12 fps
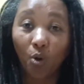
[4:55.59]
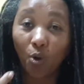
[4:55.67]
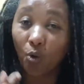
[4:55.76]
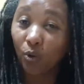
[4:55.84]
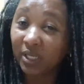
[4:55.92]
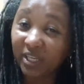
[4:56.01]

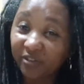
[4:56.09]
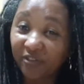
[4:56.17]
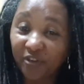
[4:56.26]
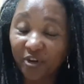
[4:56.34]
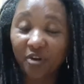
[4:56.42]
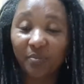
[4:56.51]
hold it
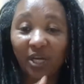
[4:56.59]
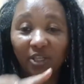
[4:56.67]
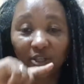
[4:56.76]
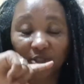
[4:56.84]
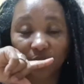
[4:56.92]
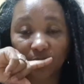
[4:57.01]
firm and
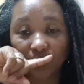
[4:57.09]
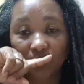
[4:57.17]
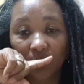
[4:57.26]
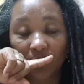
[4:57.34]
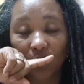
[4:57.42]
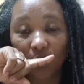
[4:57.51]
just
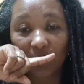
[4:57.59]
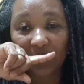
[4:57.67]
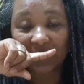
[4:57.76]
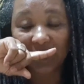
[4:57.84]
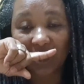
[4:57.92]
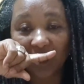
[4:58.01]
hold
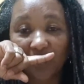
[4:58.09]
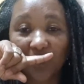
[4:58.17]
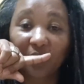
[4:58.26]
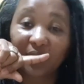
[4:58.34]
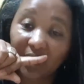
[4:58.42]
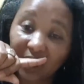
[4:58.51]
it at their
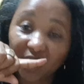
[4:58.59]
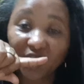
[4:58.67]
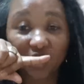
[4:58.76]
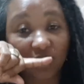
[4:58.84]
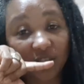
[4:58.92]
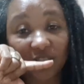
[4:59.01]
mouth, and they
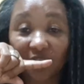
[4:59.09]
suck,